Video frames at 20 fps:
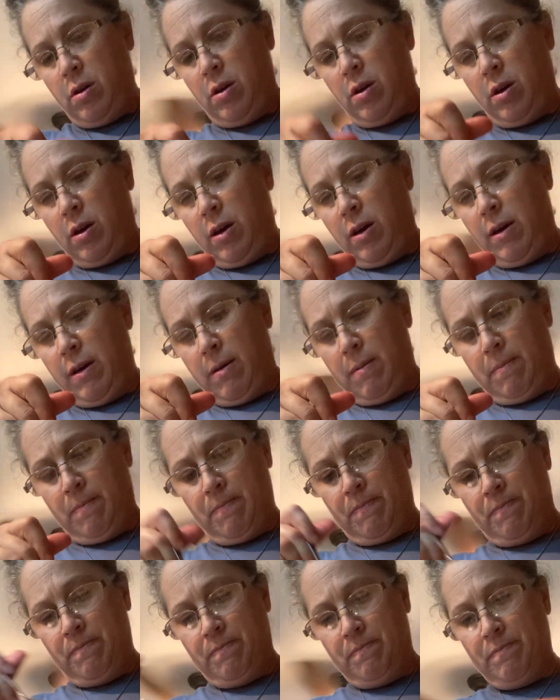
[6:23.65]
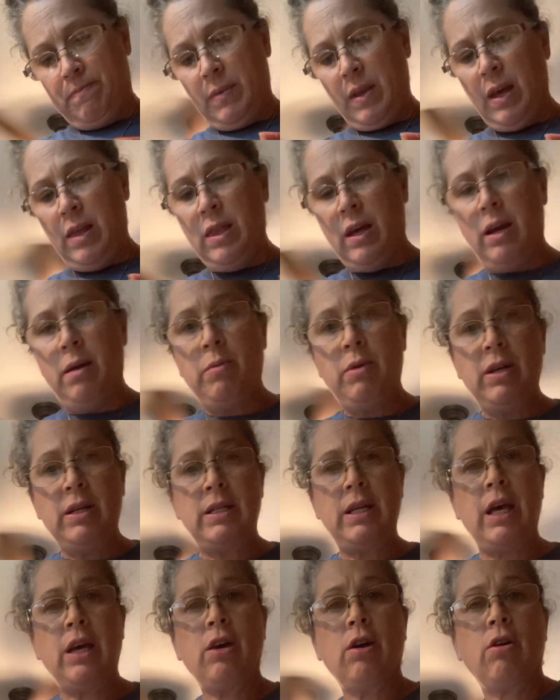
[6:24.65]
And then I'm going to
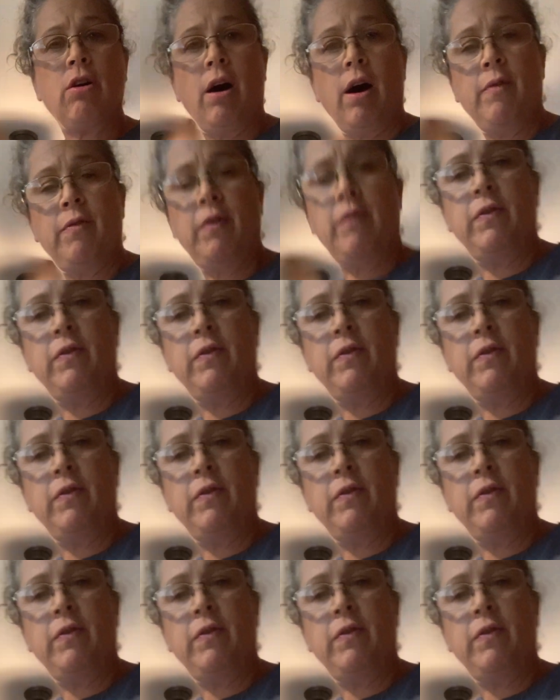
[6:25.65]
take a coffee